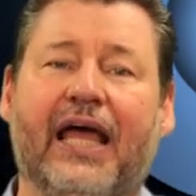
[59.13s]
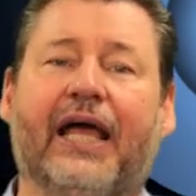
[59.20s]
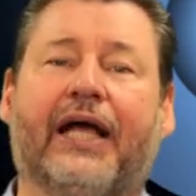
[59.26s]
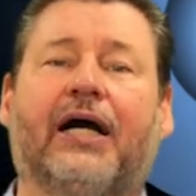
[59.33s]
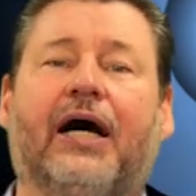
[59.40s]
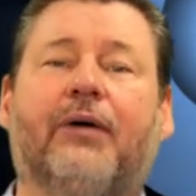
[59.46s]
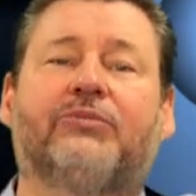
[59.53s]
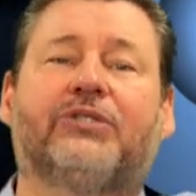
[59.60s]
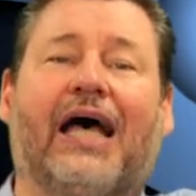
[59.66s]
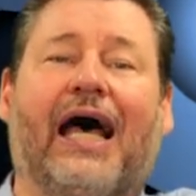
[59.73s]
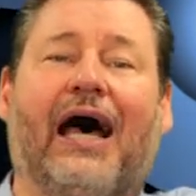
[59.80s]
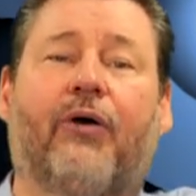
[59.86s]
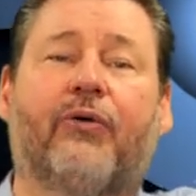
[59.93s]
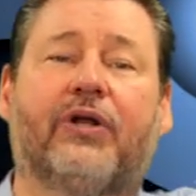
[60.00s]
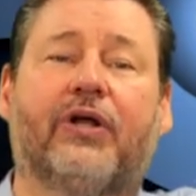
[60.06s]
it comes
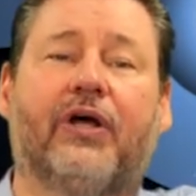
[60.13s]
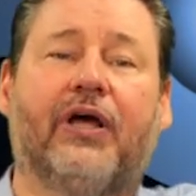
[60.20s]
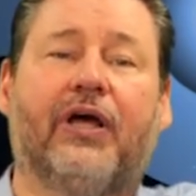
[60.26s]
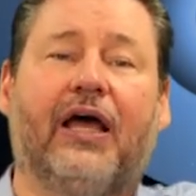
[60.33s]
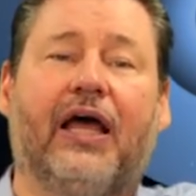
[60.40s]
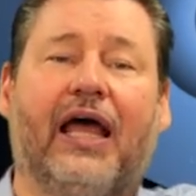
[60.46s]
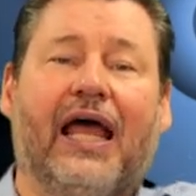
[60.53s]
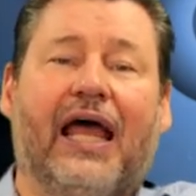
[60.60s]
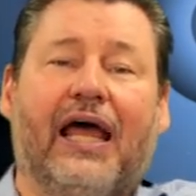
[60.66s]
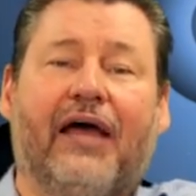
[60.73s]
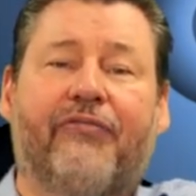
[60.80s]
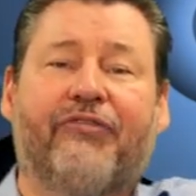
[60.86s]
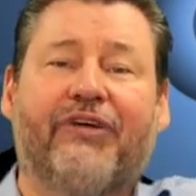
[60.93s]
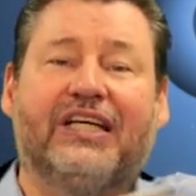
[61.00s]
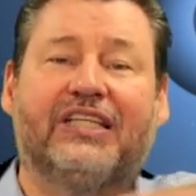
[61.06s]
out
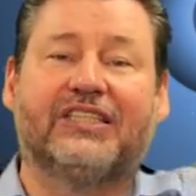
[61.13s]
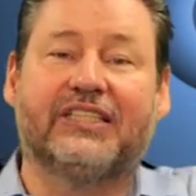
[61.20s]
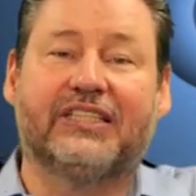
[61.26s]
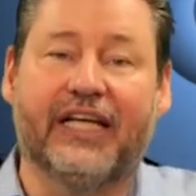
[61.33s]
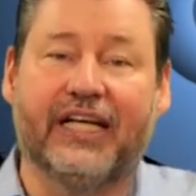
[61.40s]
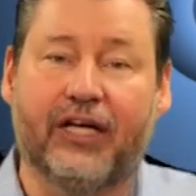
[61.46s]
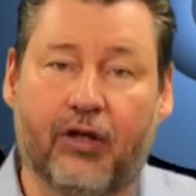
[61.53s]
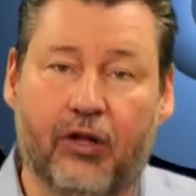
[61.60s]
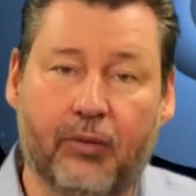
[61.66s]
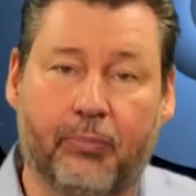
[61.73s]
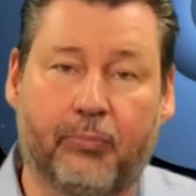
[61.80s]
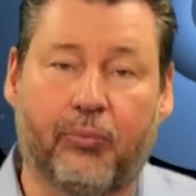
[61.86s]
every single